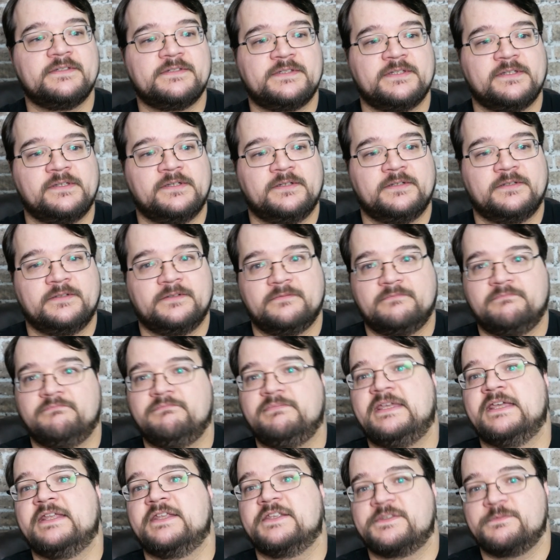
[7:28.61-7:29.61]
to
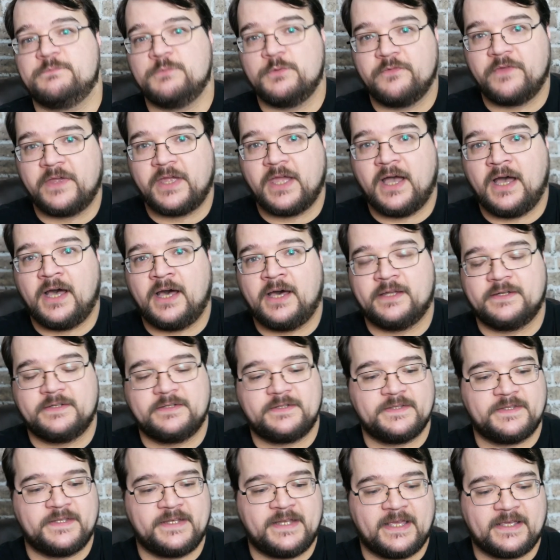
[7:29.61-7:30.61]
get us moving
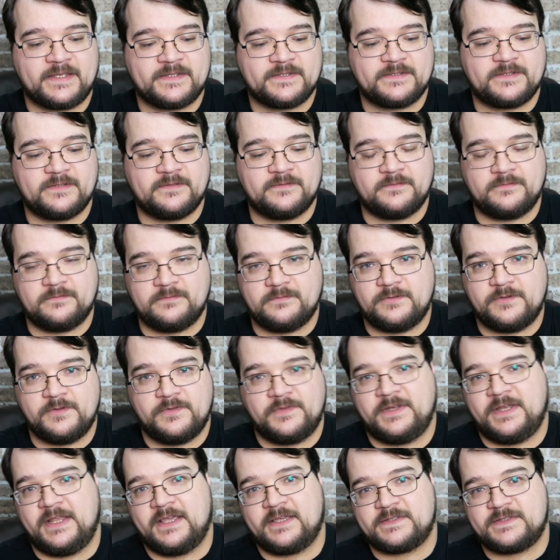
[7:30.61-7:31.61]
on to the next
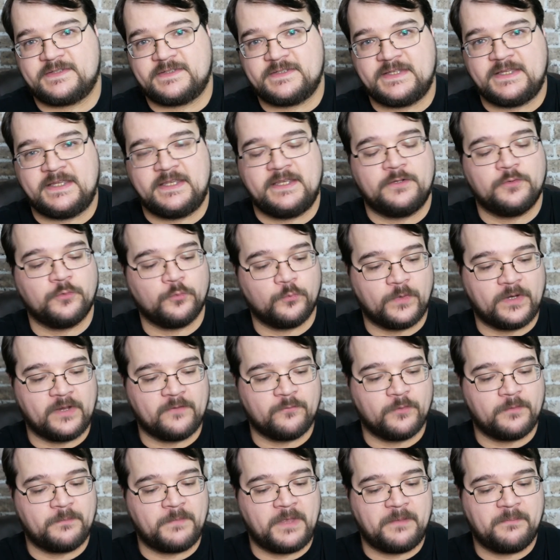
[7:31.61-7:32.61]
scene or
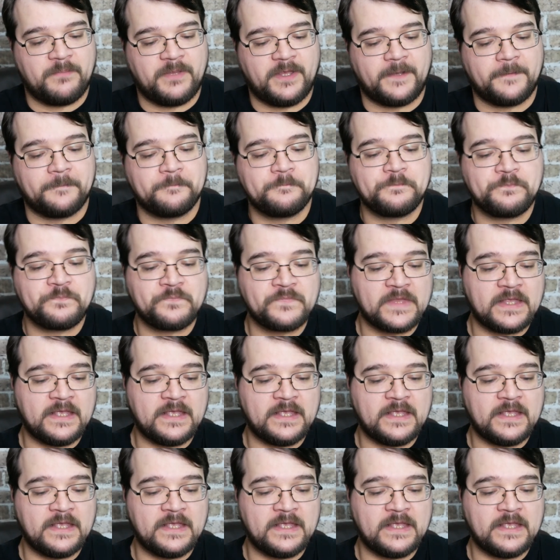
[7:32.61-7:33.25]
whatever it may be.